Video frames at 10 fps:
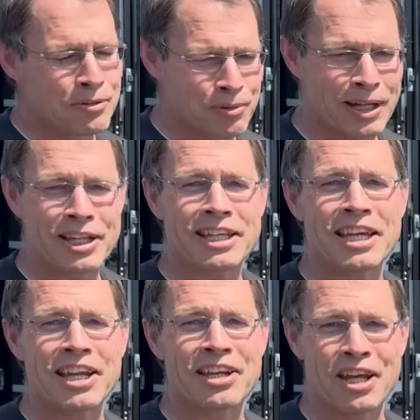Well,
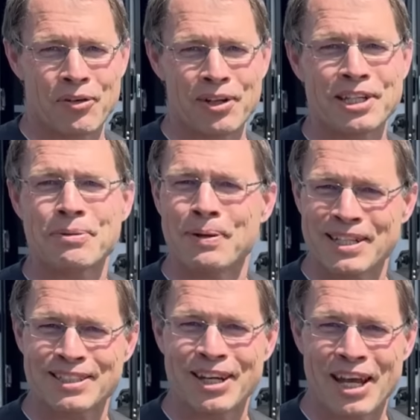again, it really
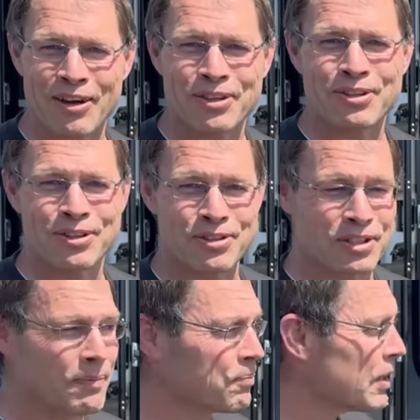depends on how you use it.